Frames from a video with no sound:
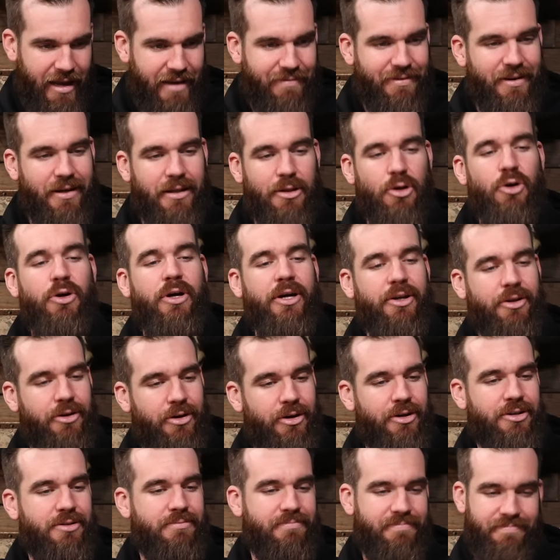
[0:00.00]
if you look at
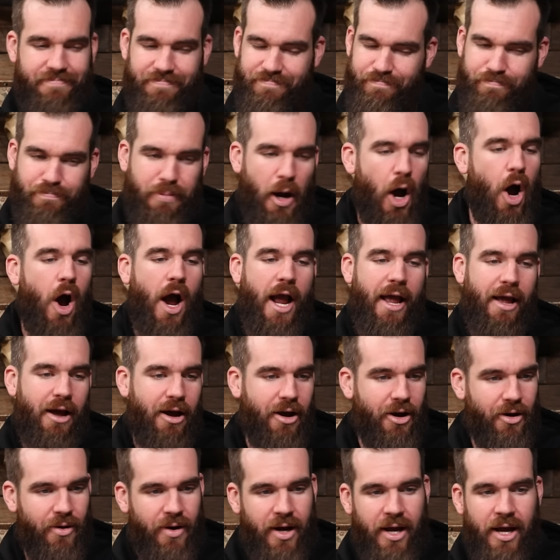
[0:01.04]
her
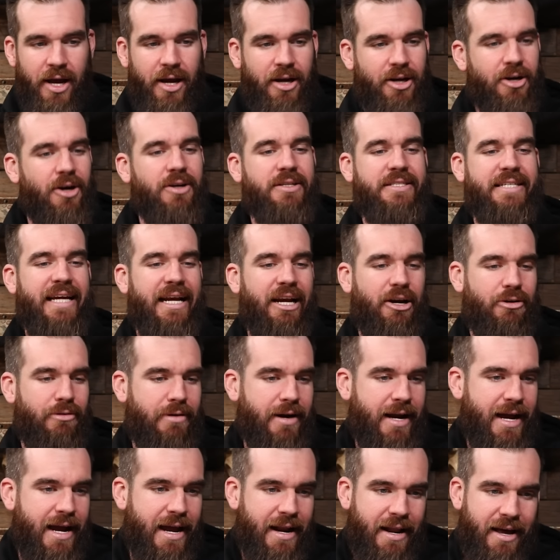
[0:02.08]
bio, content
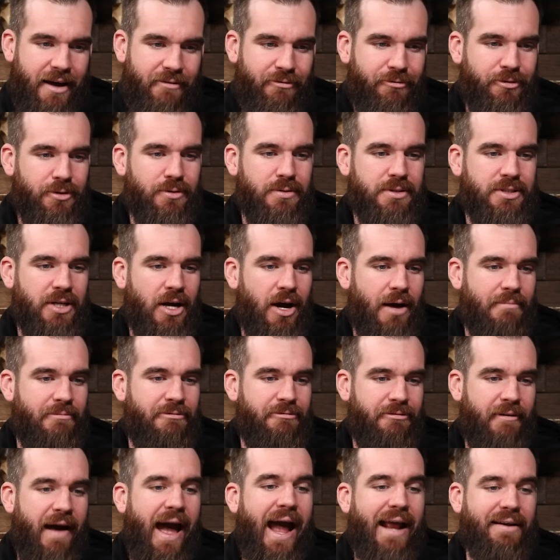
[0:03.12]
creator, full-time
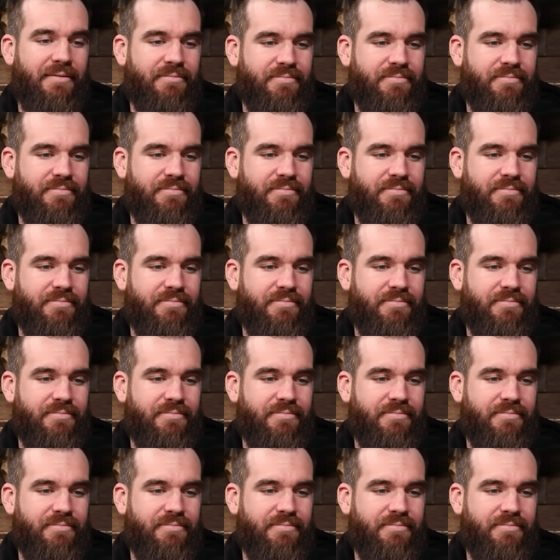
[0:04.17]
fat,